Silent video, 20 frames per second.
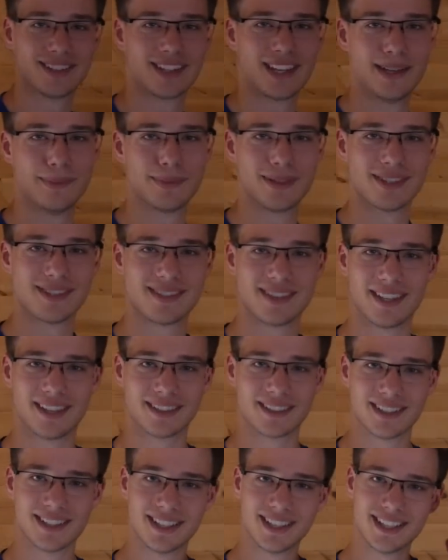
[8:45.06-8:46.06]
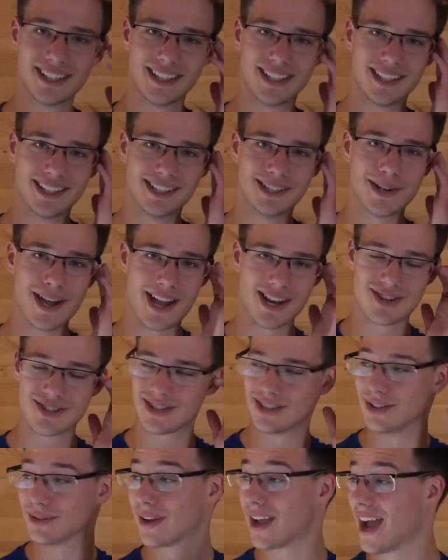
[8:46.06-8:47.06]
escape this thing. You
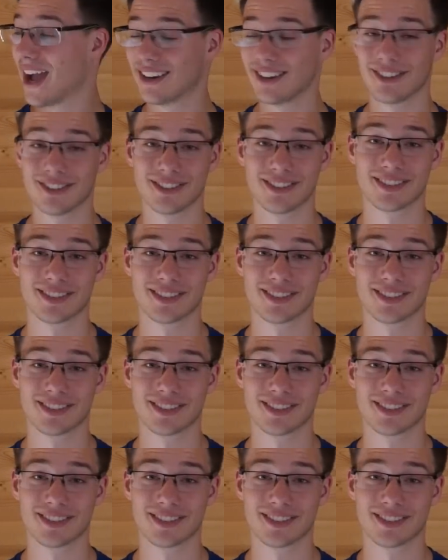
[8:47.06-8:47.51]
actually, you cannot